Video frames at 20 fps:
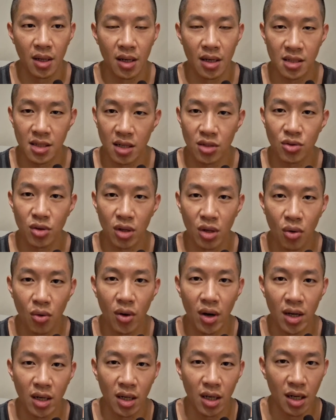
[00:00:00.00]
it's actually
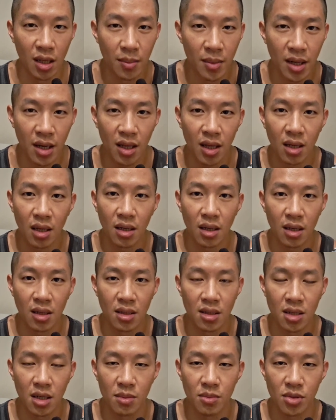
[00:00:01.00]
quite limiting
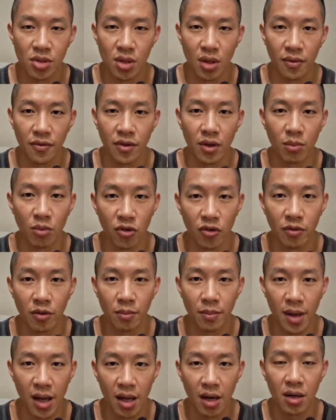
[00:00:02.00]
in terms of the
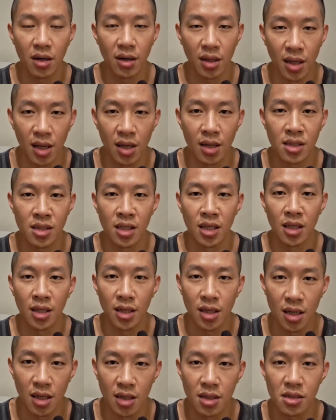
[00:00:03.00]
movement pattern. Yes,
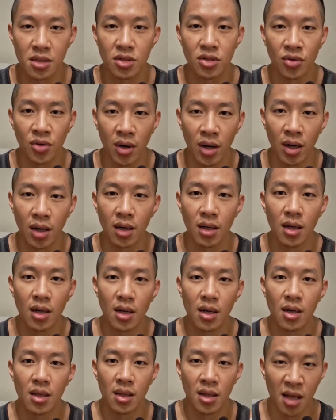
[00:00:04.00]
it does train
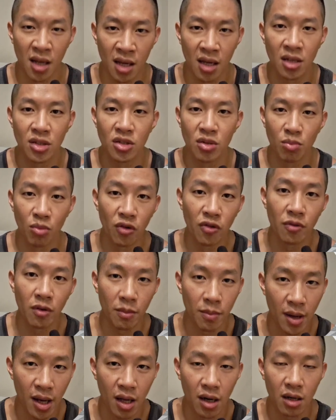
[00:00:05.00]
the hinge
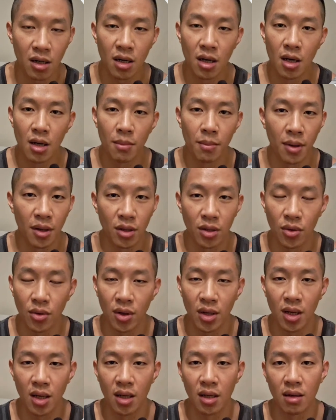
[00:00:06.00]
movement pattern, but you
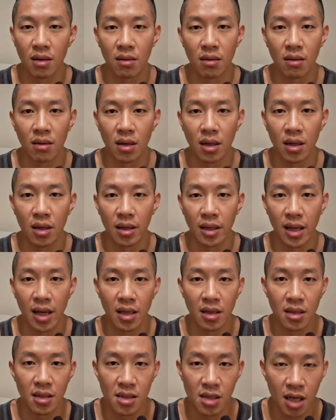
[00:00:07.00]
can
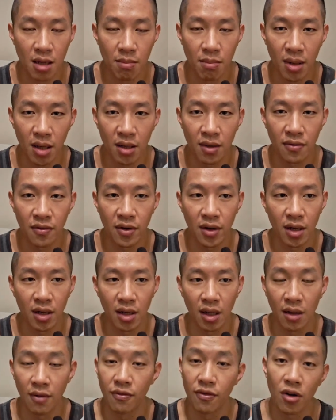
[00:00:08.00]
gain the same
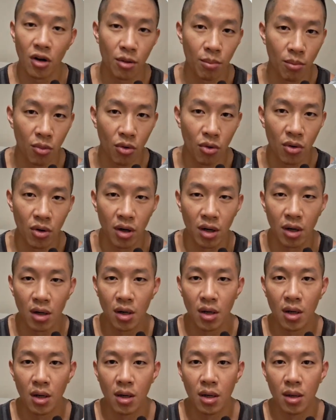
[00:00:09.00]
benefit, if not more,
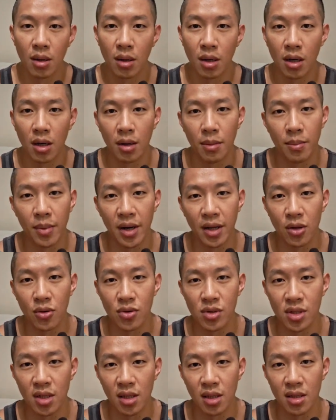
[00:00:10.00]
by
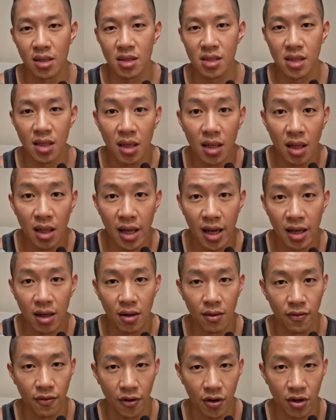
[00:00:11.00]
using the
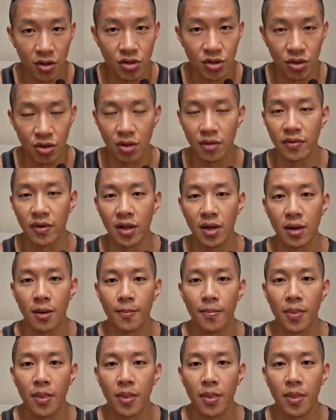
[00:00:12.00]
single-handed version of it.